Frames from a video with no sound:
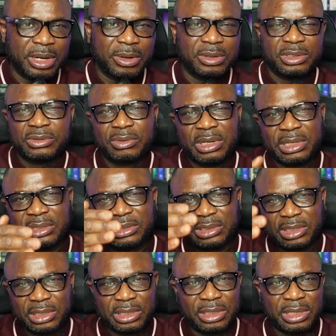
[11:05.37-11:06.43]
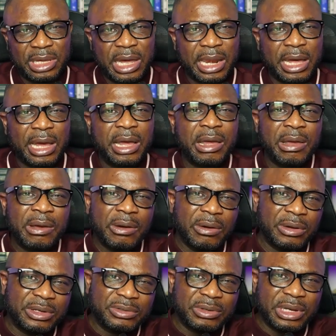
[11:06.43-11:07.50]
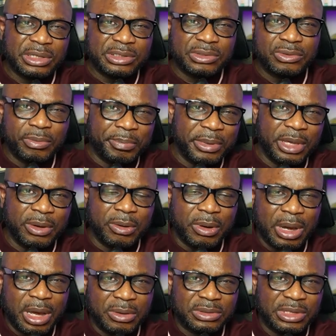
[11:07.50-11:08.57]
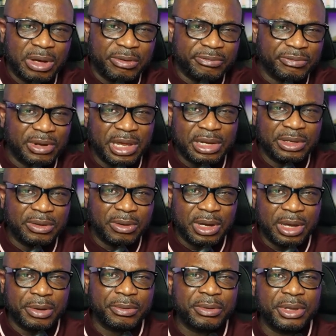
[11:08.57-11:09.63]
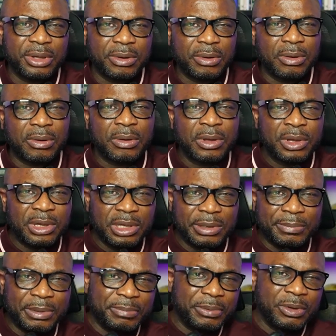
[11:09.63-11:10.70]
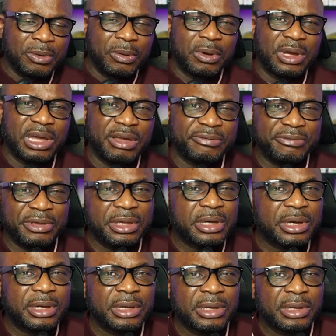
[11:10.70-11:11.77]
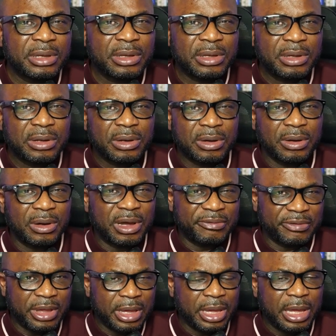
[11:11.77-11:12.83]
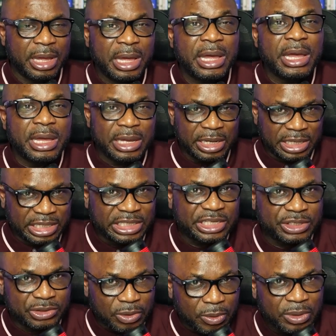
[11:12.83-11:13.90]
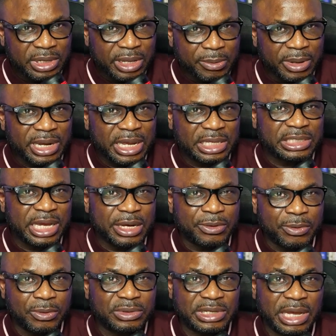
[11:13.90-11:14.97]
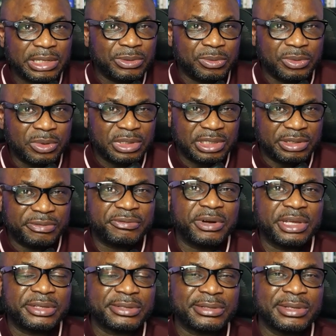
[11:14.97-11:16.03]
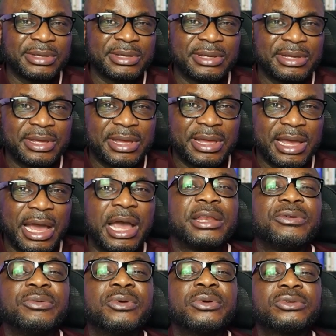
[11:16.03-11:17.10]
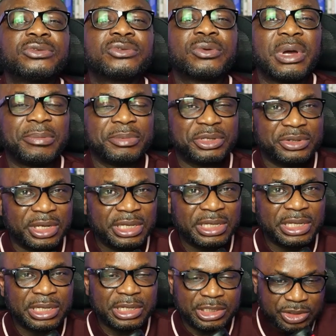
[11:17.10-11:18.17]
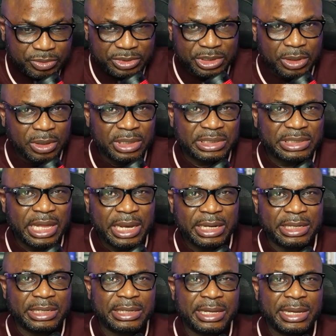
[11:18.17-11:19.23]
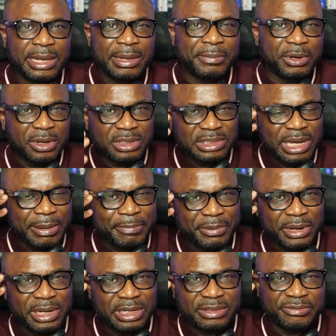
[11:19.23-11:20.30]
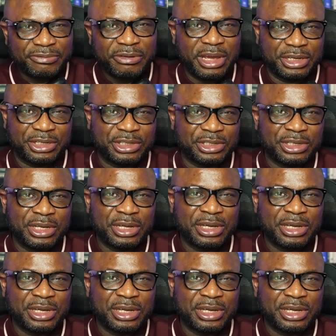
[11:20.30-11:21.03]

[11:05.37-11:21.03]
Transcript: or this one is Igala, or this one is Nupe, or Hausa, or Fulani, or Kanuri, or Ibibio, or Efik, or Afan. It is only when that child grows that he will know the difference. And he will go to school and be trained in English. He will still understand it, because their brain is fresh.